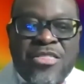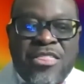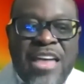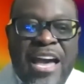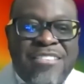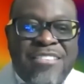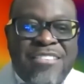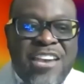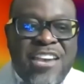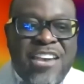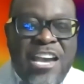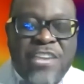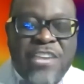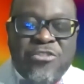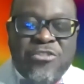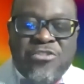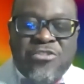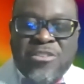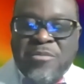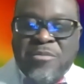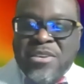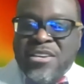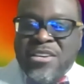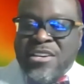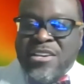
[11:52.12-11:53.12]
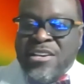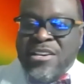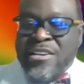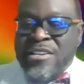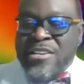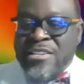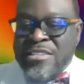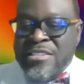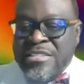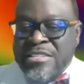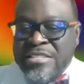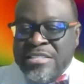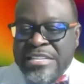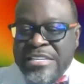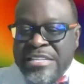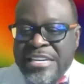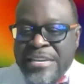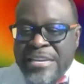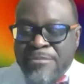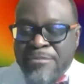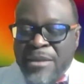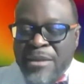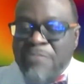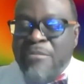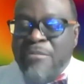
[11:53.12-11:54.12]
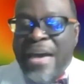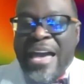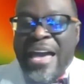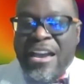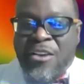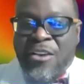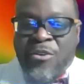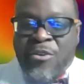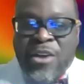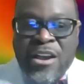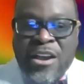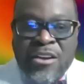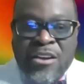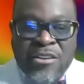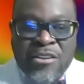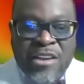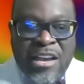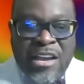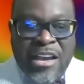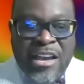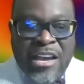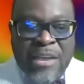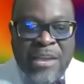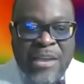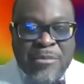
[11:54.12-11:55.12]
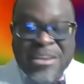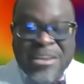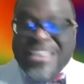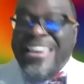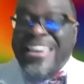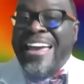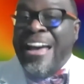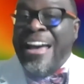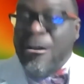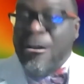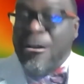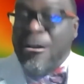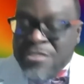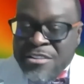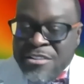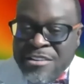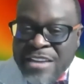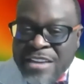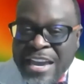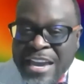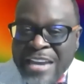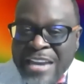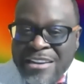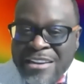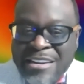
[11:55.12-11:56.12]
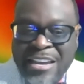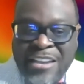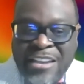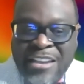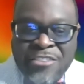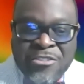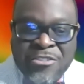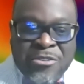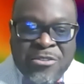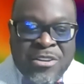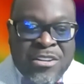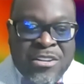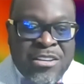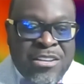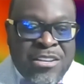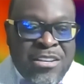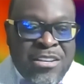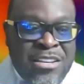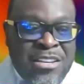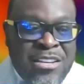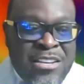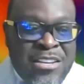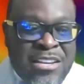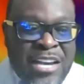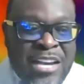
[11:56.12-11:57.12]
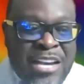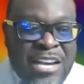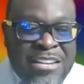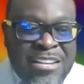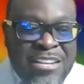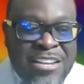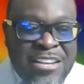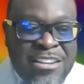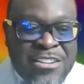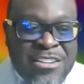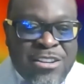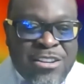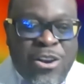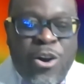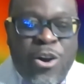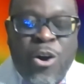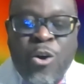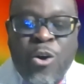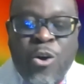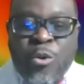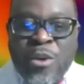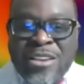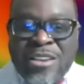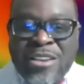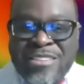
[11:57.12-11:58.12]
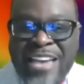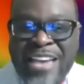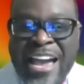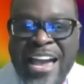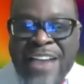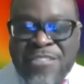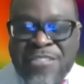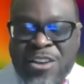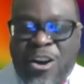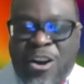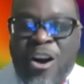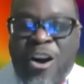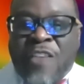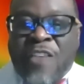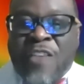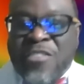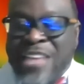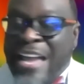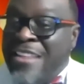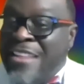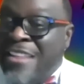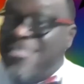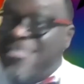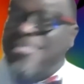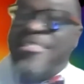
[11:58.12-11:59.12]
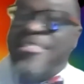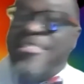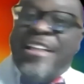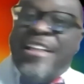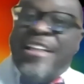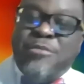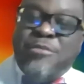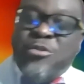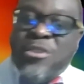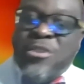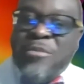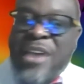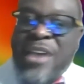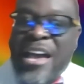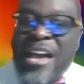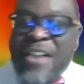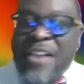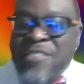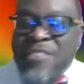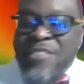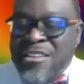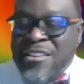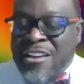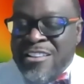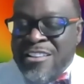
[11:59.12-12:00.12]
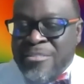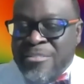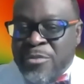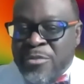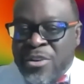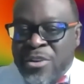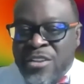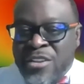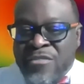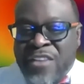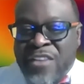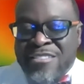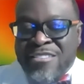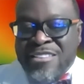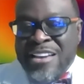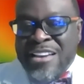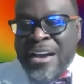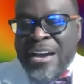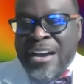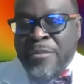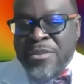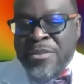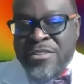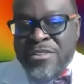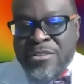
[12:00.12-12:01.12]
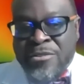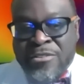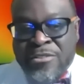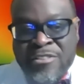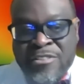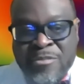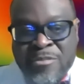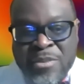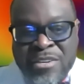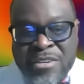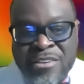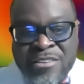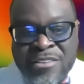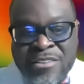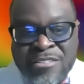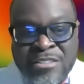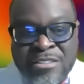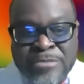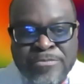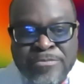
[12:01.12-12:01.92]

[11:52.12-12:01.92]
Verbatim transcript: that's interesting because in my background, I'm an accountant at nature, and I tend to always have to offer that disclaimer when I'm having customer interfacing opportunities, because